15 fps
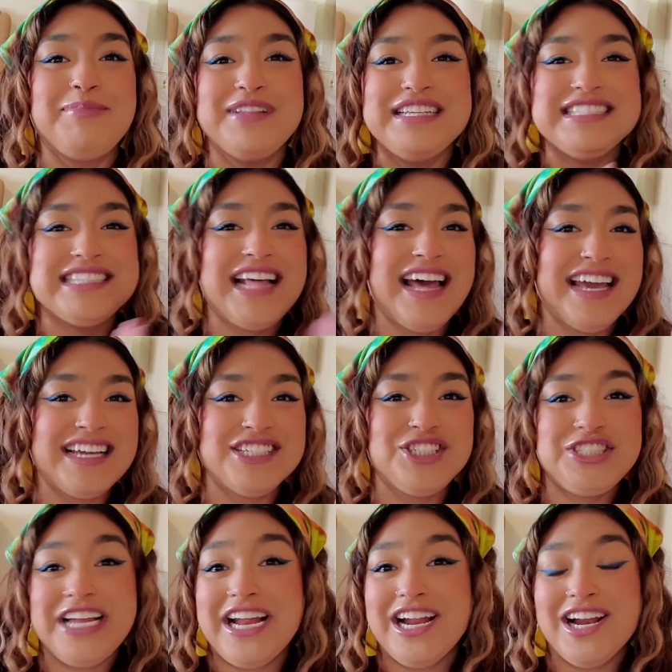Please like and
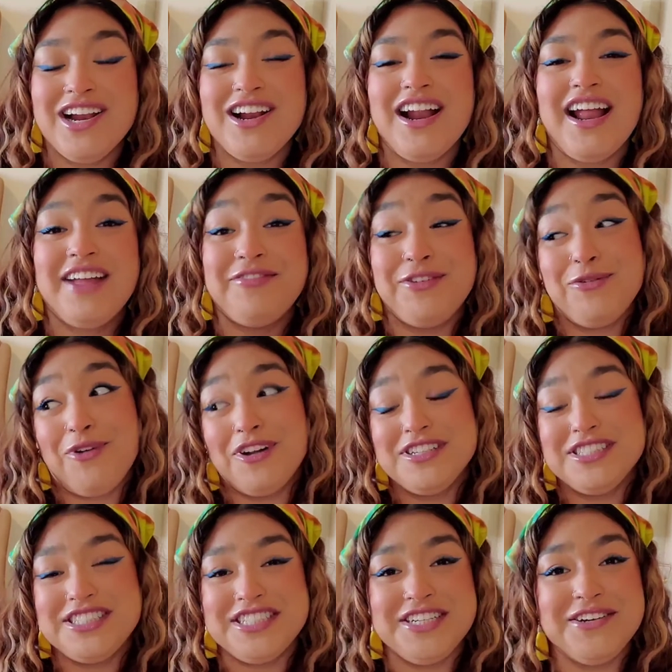share if you
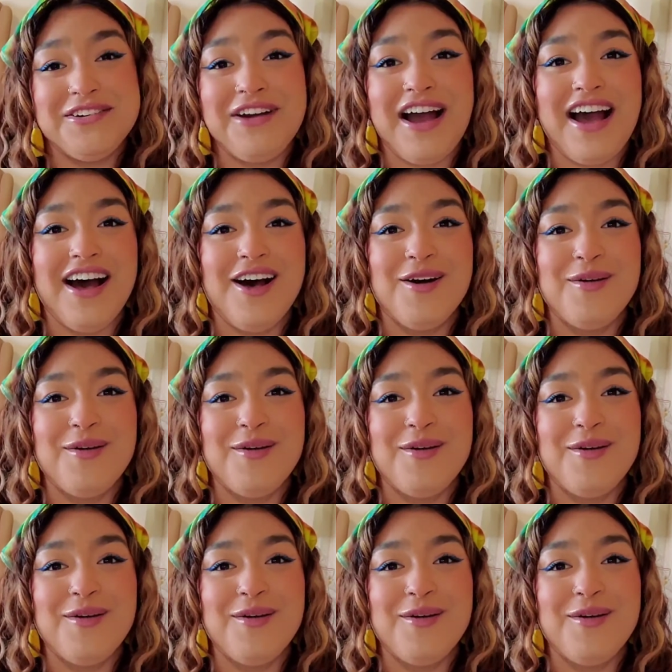want to.